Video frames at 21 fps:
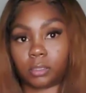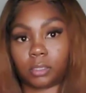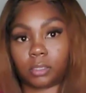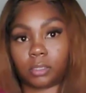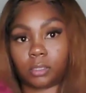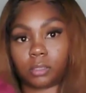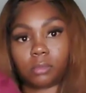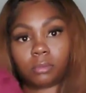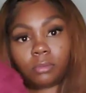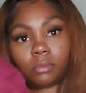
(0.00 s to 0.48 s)
to
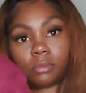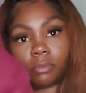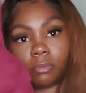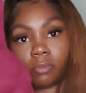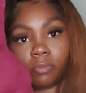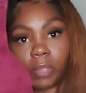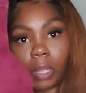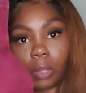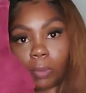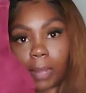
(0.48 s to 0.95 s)

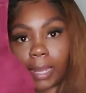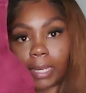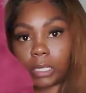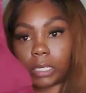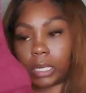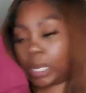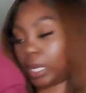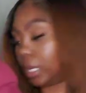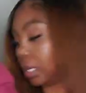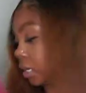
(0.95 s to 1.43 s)
flow like
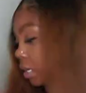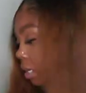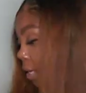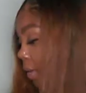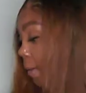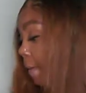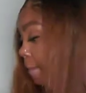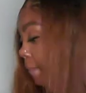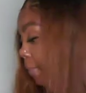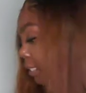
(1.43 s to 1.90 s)
that.
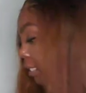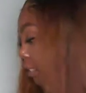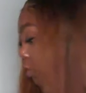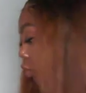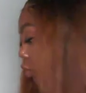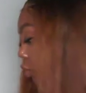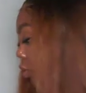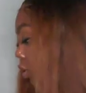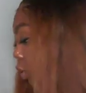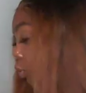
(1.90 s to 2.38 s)
But these
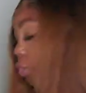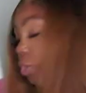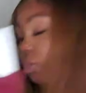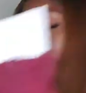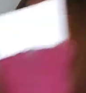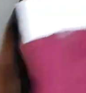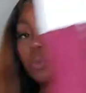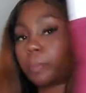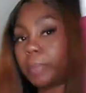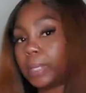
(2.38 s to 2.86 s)
are so cute.
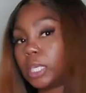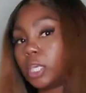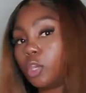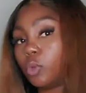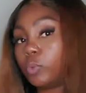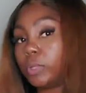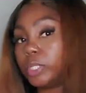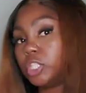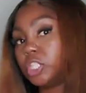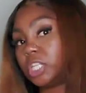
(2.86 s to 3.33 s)
These would be
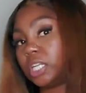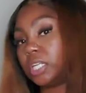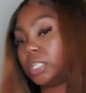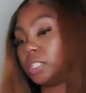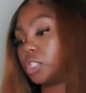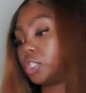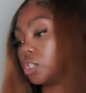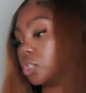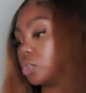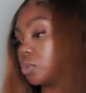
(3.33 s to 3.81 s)
cute with
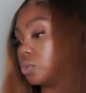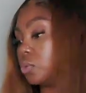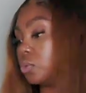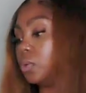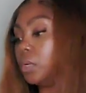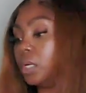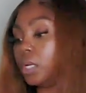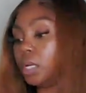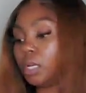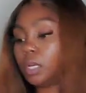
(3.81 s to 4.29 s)
jeans too.
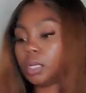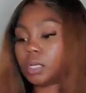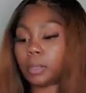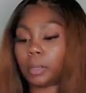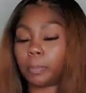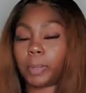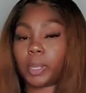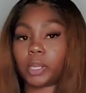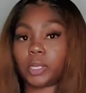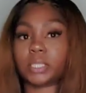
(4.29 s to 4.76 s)
A
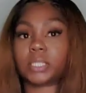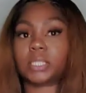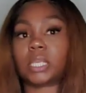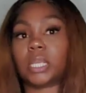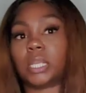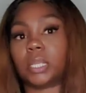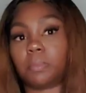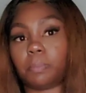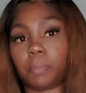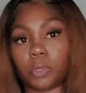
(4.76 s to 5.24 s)
pair of
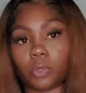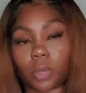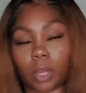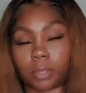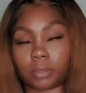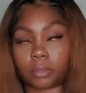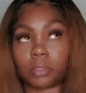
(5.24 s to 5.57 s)
skinny boot, uh,